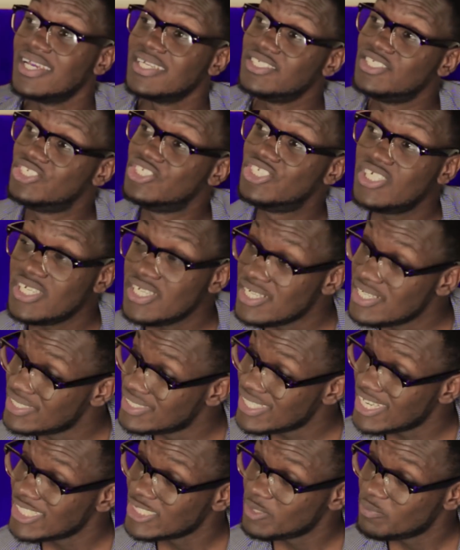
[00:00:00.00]

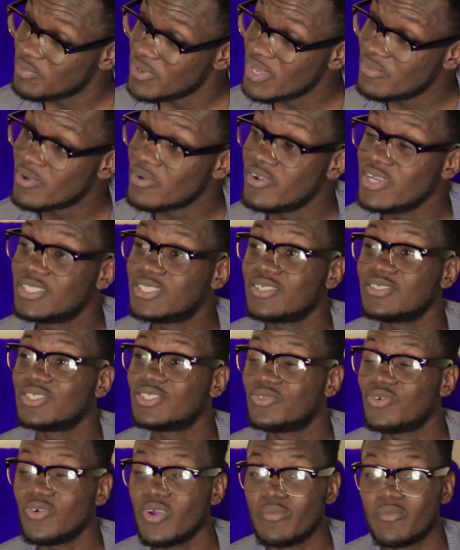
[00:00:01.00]
Jesus P, me read some
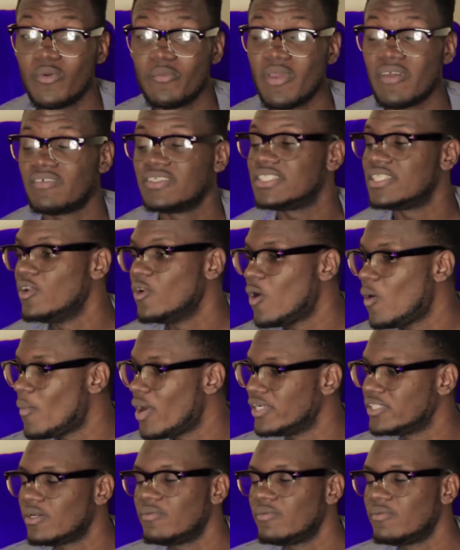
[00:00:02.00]
story, but me have to say no man.